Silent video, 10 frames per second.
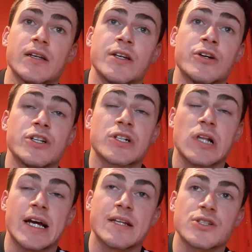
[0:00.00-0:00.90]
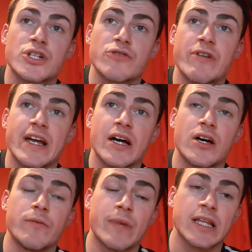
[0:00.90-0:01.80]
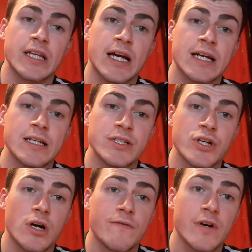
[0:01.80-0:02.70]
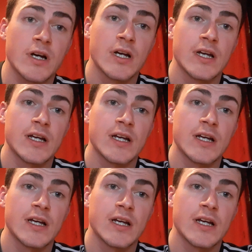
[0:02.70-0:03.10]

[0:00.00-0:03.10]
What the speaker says: his client's career at Man United is over.